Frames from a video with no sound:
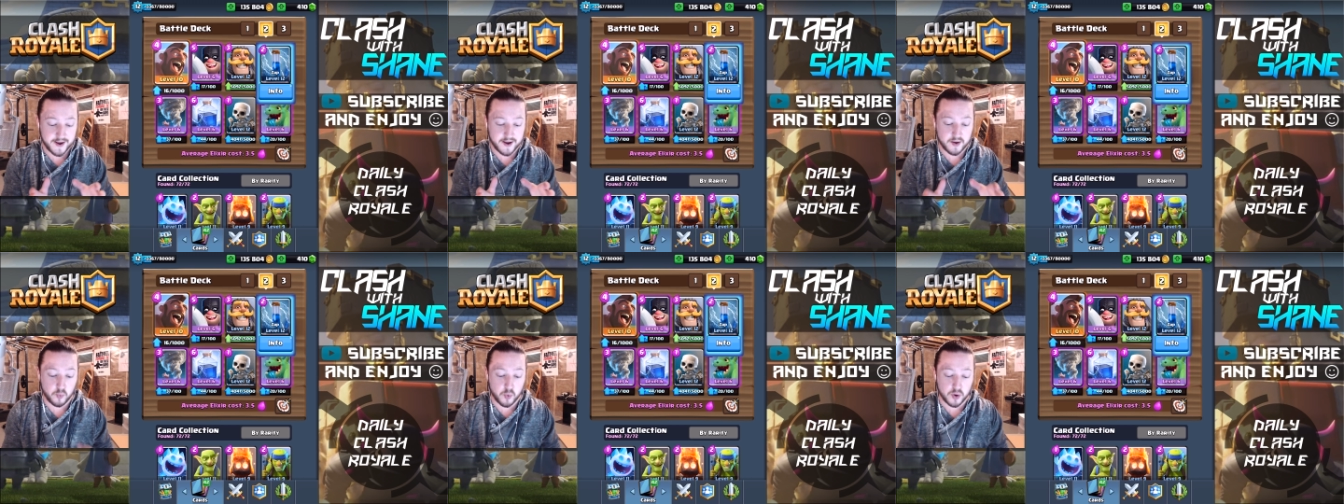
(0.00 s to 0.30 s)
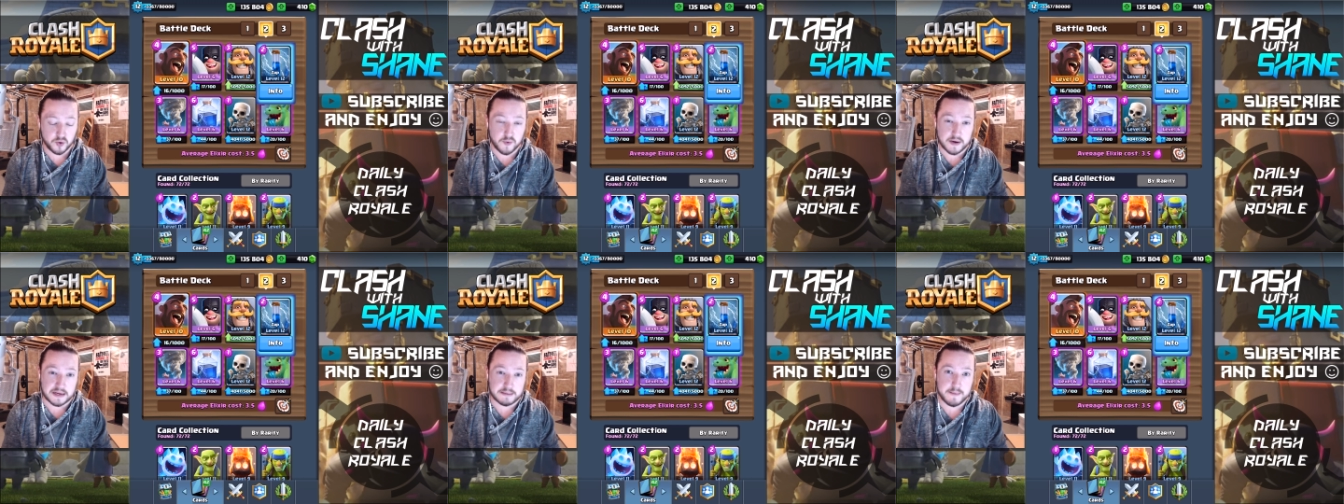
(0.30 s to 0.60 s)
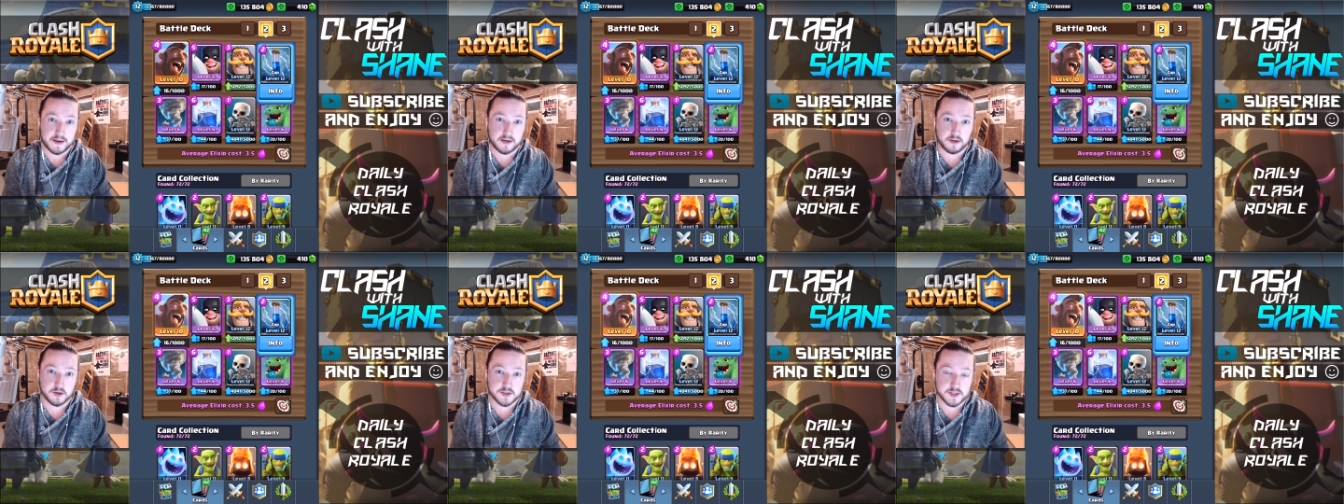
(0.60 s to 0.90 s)
I would
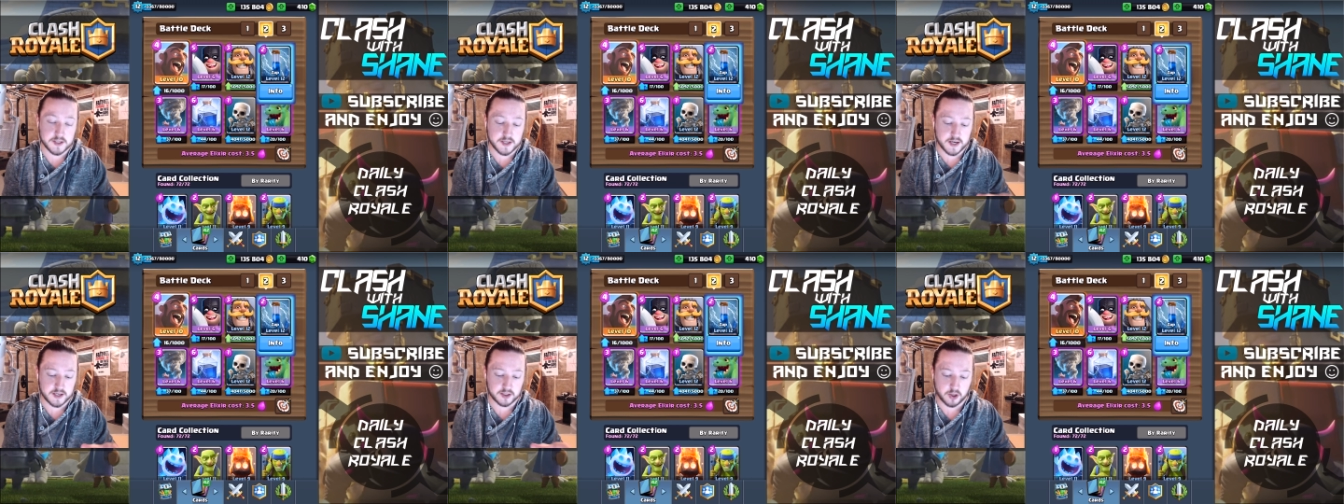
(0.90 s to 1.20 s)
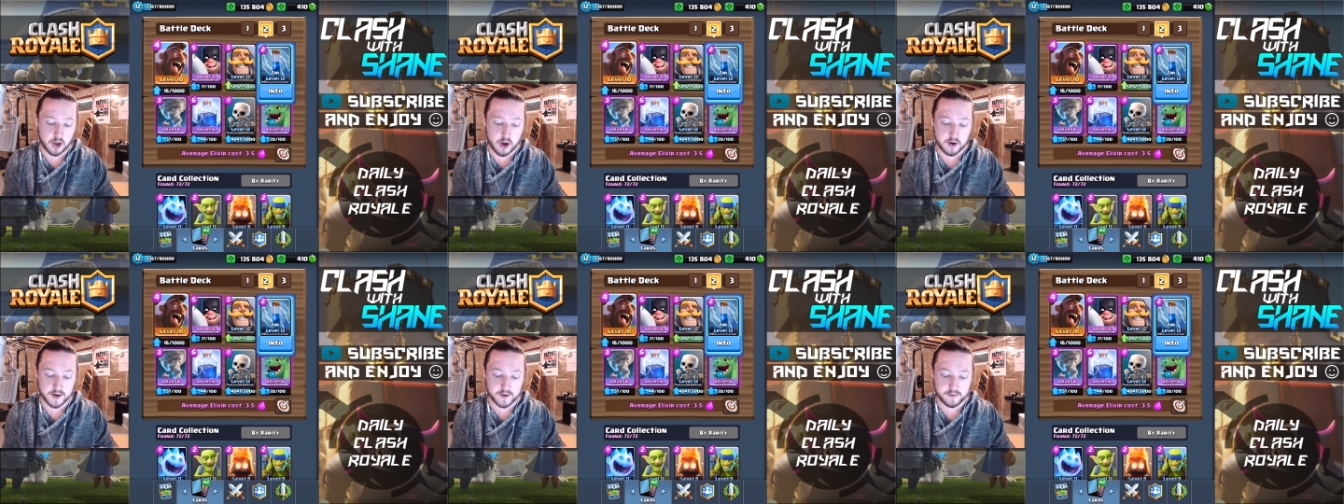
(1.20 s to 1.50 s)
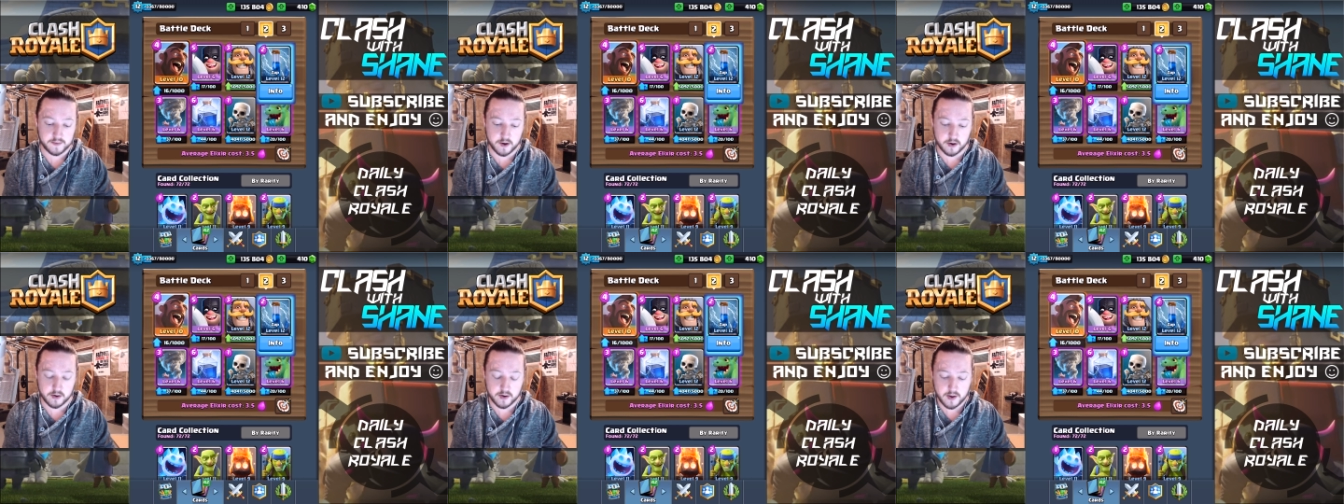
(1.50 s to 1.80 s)
recommend using a log
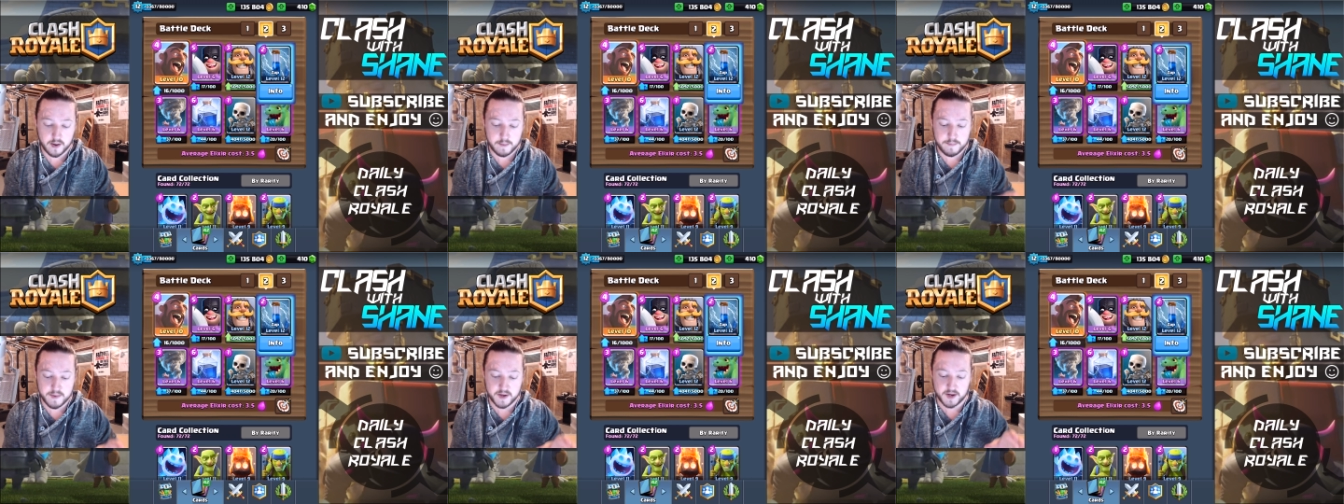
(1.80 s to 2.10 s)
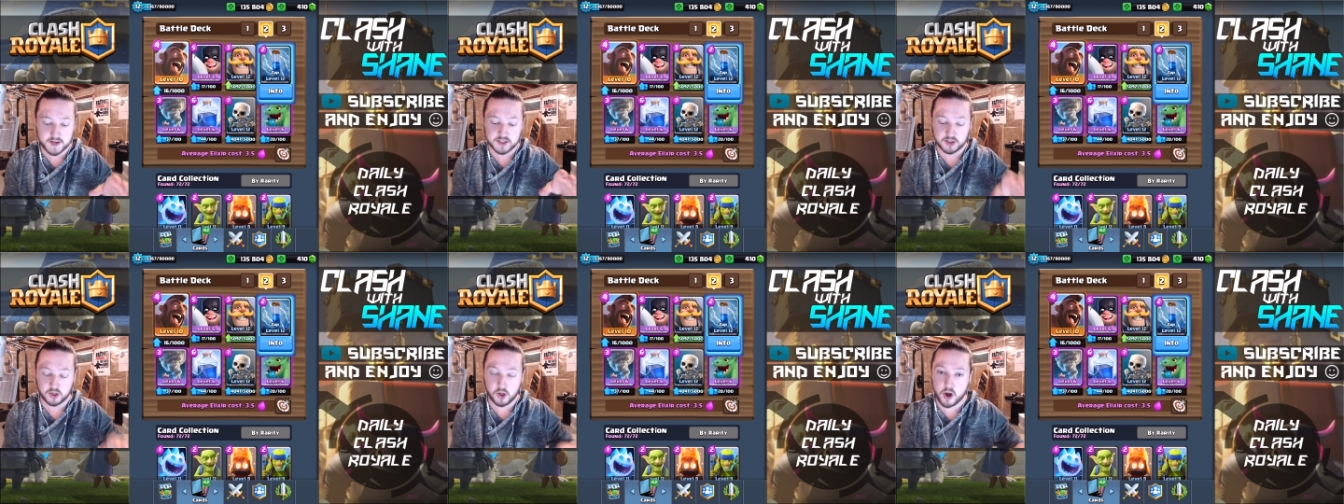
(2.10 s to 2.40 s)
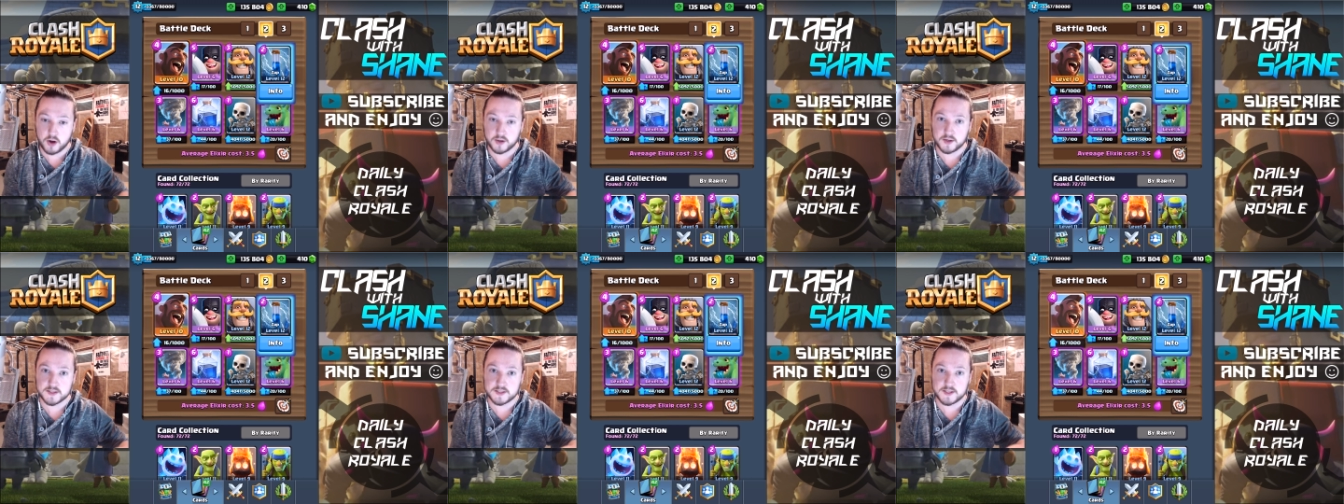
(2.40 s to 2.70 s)
in there because
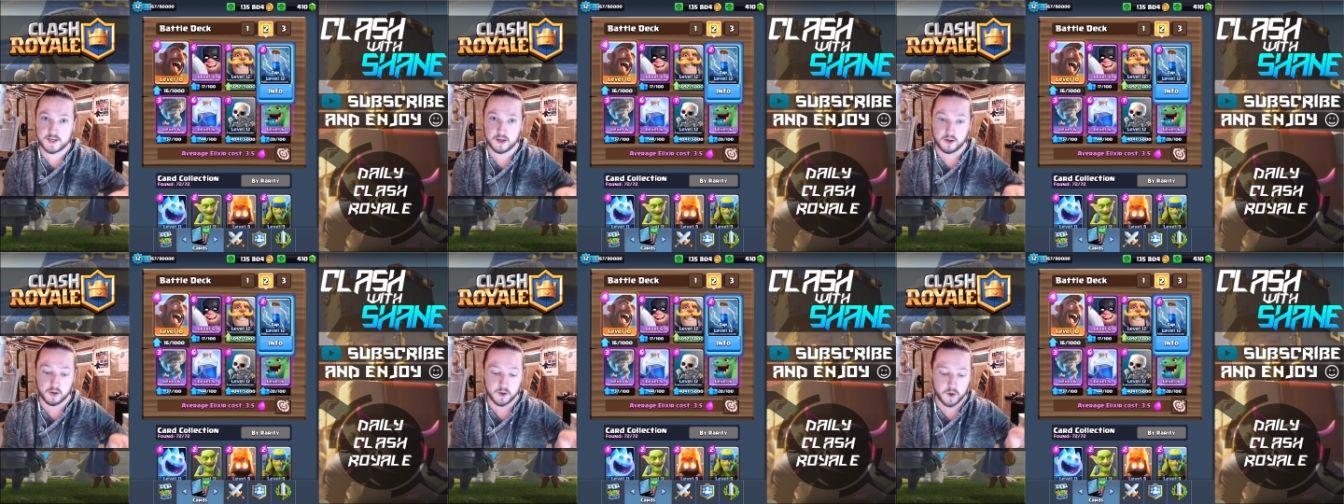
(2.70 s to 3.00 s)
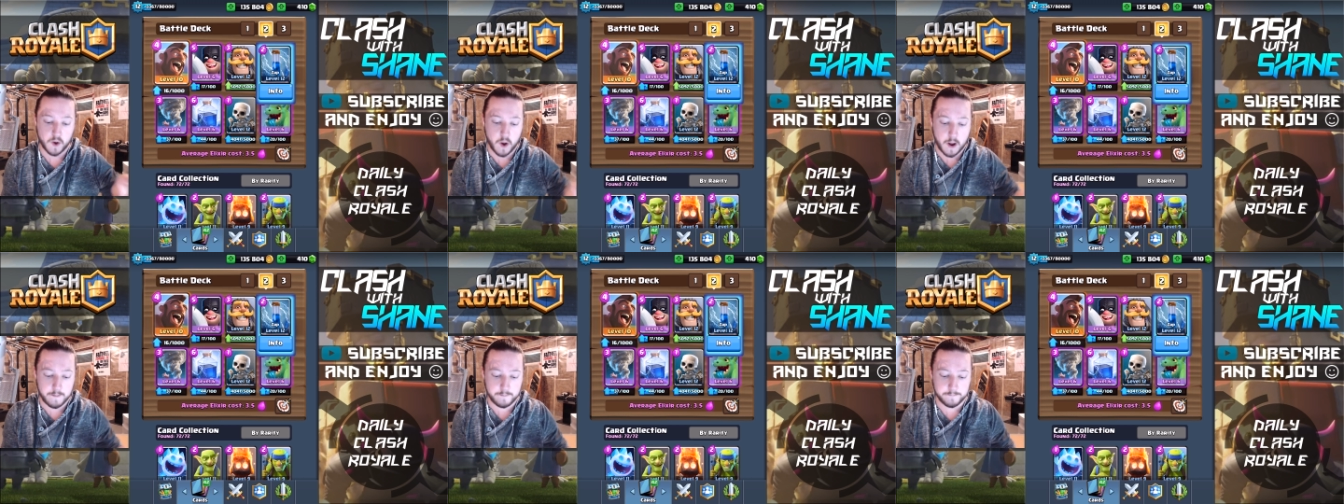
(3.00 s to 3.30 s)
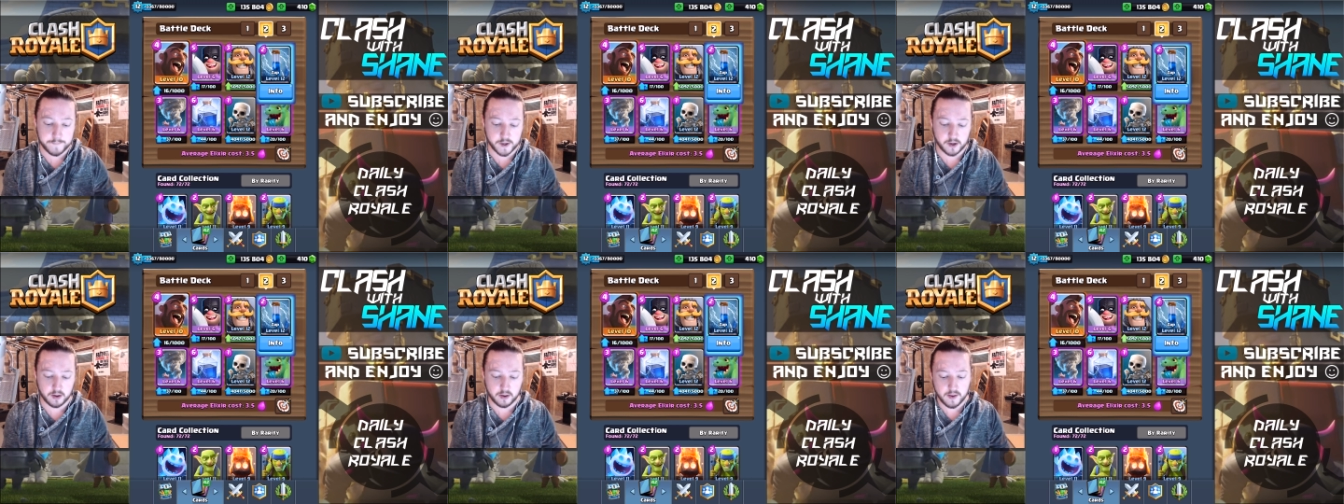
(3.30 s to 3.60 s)
log does kill Goblin
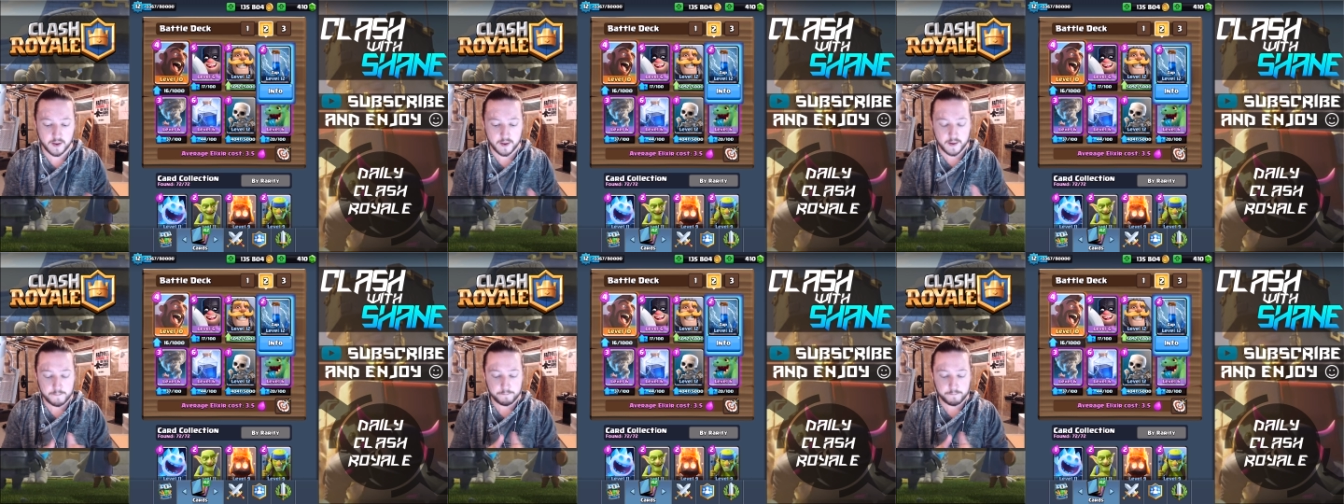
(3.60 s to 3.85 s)
Barrel,